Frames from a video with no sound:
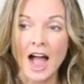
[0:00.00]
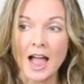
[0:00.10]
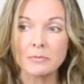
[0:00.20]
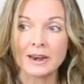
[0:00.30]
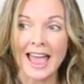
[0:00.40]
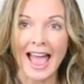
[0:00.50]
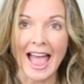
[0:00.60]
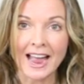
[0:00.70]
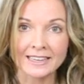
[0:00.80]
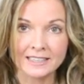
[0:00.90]
I'm an
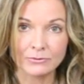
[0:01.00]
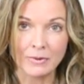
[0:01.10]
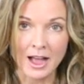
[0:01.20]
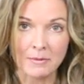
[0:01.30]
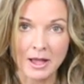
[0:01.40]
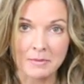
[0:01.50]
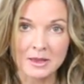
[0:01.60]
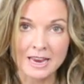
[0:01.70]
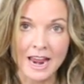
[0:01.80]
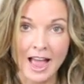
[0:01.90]
active mom. I mean,